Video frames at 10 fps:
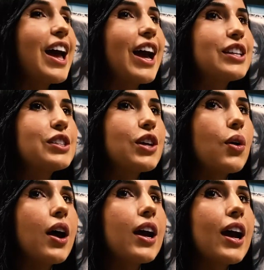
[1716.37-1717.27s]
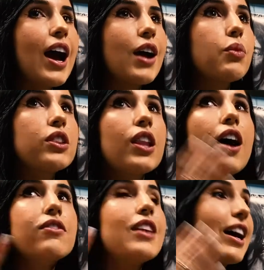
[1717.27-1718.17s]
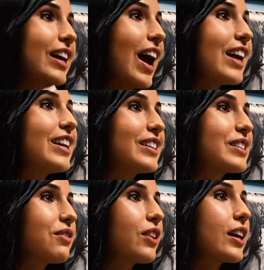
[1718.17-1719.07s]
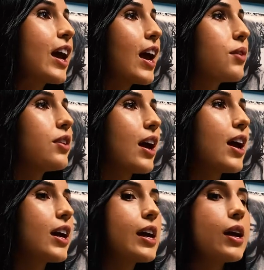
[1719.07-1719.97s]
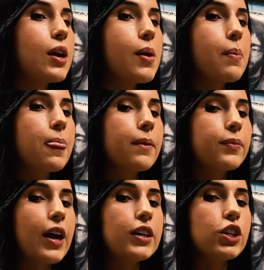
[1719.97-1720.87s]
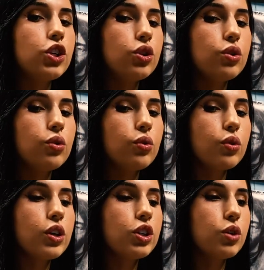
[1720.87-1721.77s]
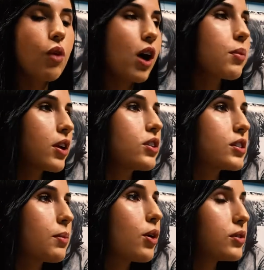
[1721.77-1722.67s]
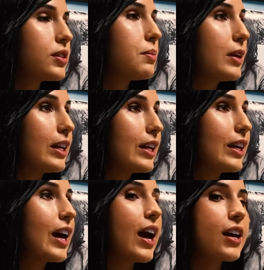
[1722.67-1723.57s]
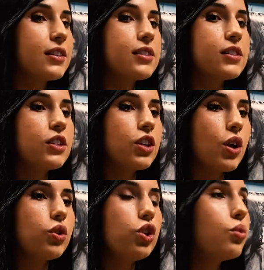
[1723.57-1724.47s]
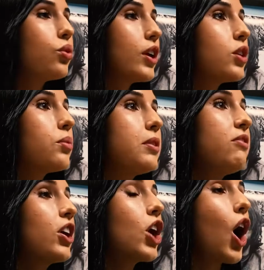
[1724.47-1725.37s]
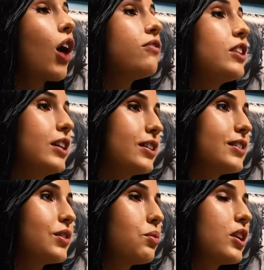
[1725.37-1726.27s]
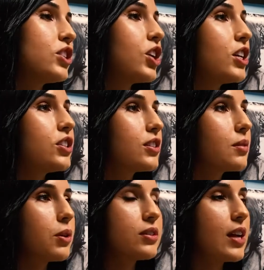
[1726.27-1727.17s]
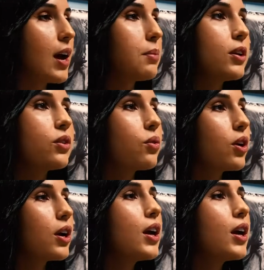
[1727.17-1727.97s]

And so I would love that guidance of like, hey, Renee, like you are where you're supposed to be, and it'll be very obvious when a change is supposed to happen. Right.